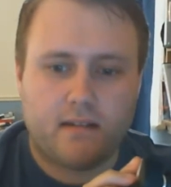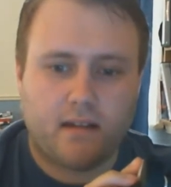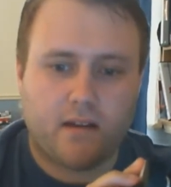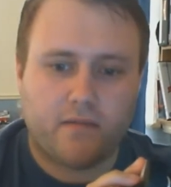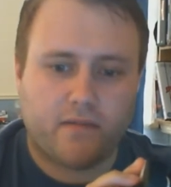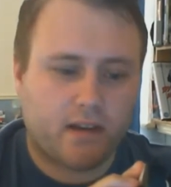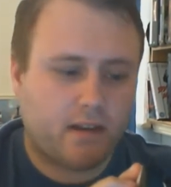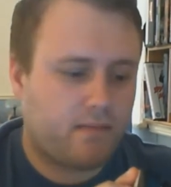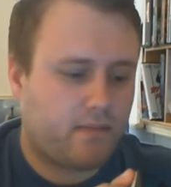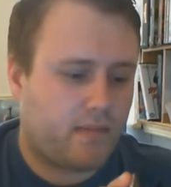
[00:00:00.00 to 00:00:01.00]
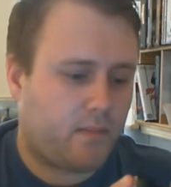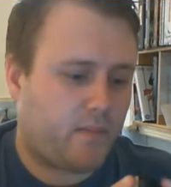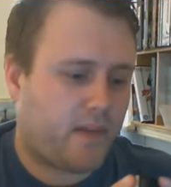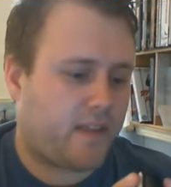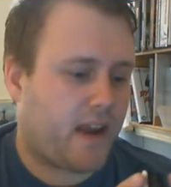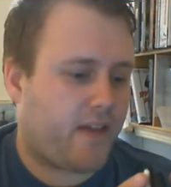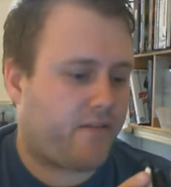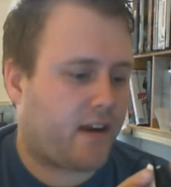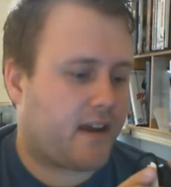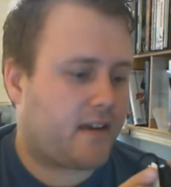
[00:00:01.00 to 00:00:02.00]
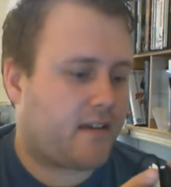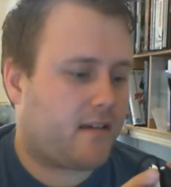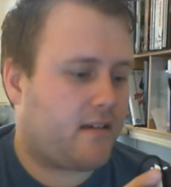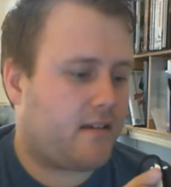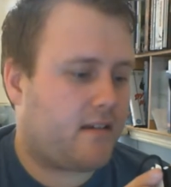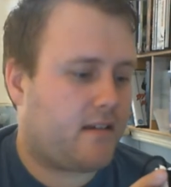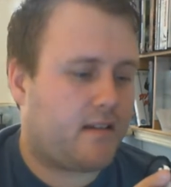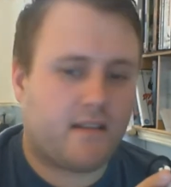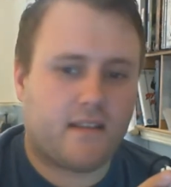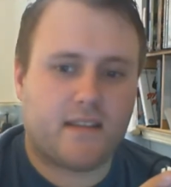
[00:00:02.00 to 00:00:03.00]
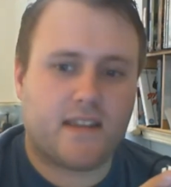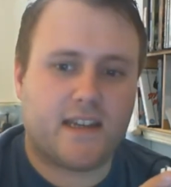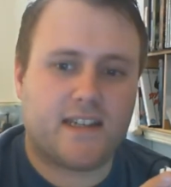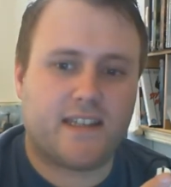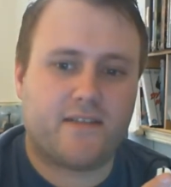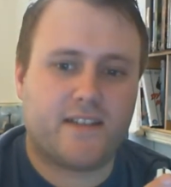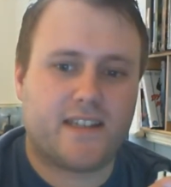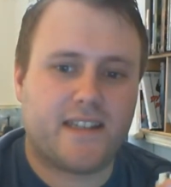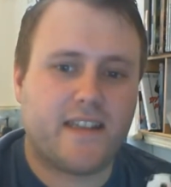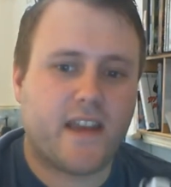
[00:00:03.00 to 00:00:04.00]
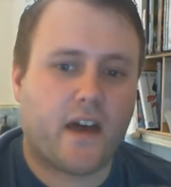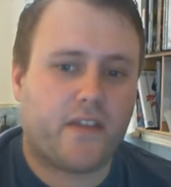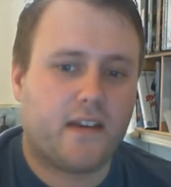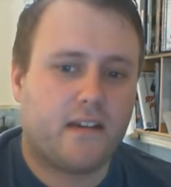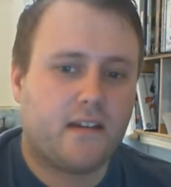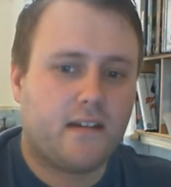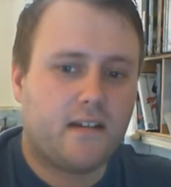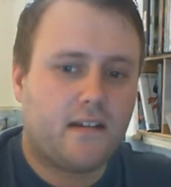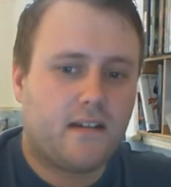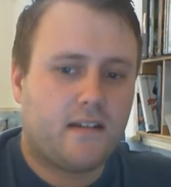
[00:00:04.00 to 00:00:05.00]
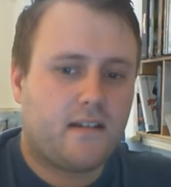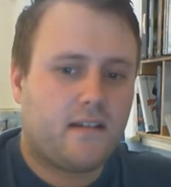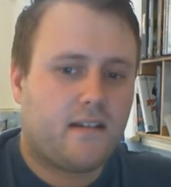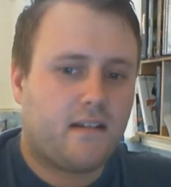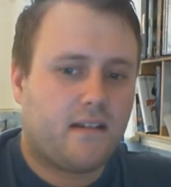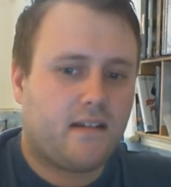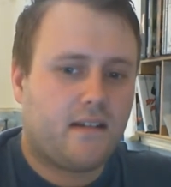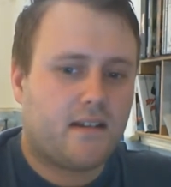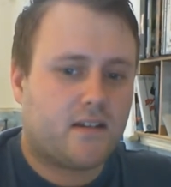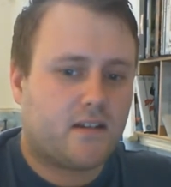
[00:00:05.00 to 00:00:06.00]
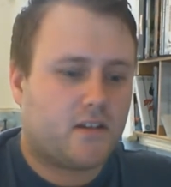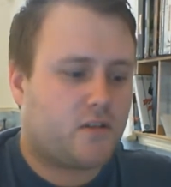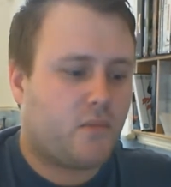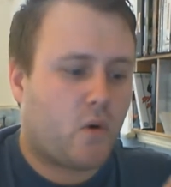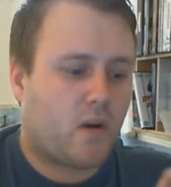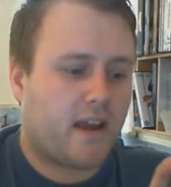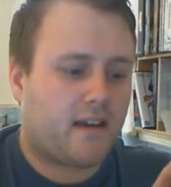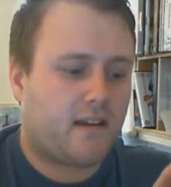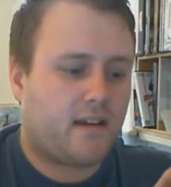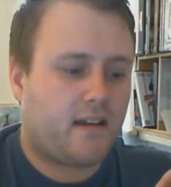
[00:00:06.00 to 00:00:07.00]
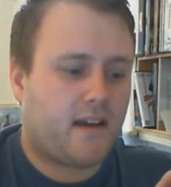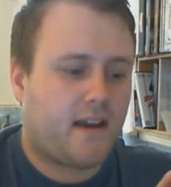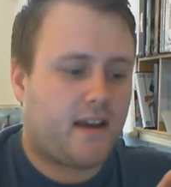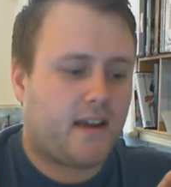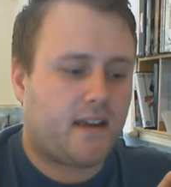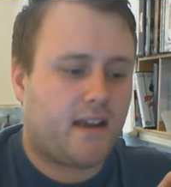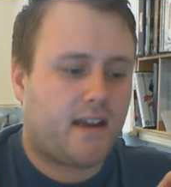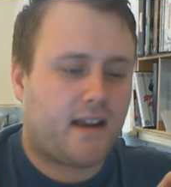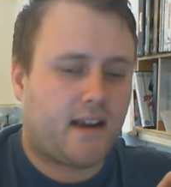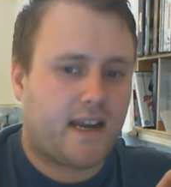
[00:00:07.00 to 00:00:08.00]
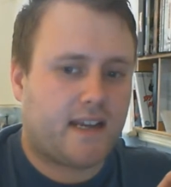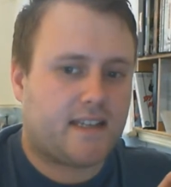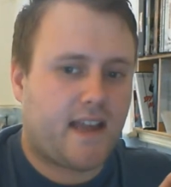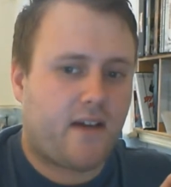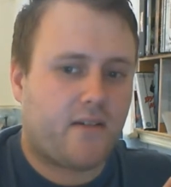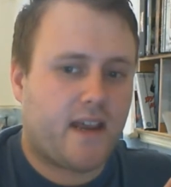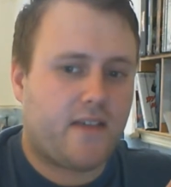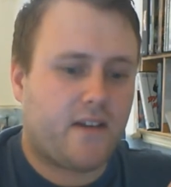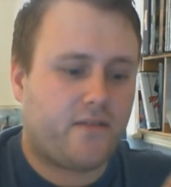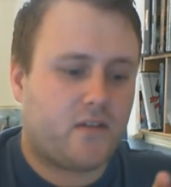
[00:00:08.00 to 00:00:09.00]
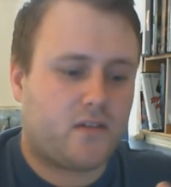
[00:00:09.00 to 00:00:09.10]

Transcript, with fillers: Hopefully. But the left click, there's there is nothing. It's good. A small click, and it, it clicks down even if you